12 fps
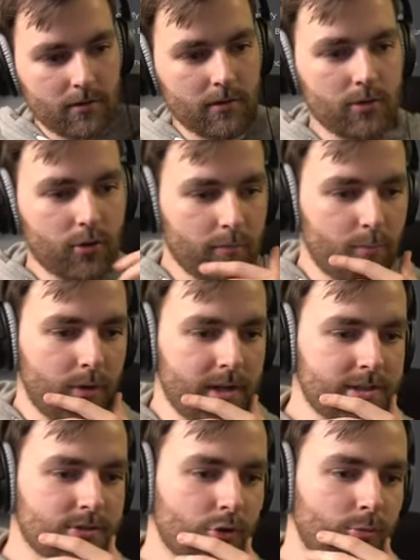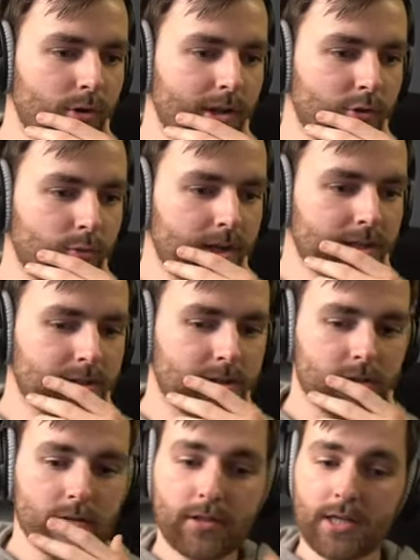you can brainstorm while you wait.
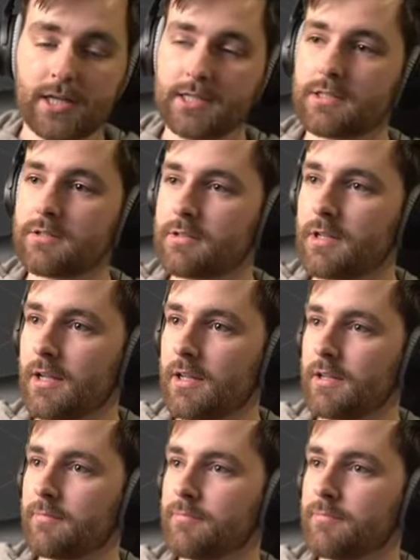Yes, I,